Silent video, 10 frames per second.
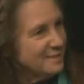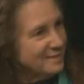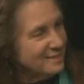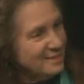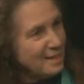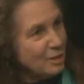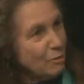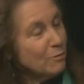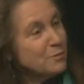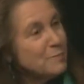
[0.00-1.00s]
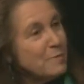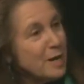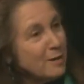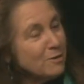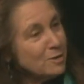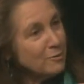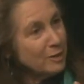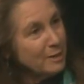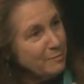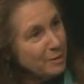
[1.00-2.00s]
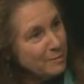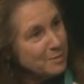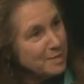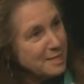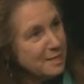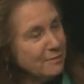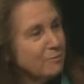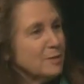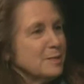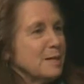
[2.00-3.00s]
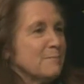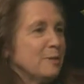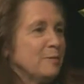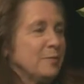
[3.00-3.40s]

let go of some patterns that were keeping them stuck. For example,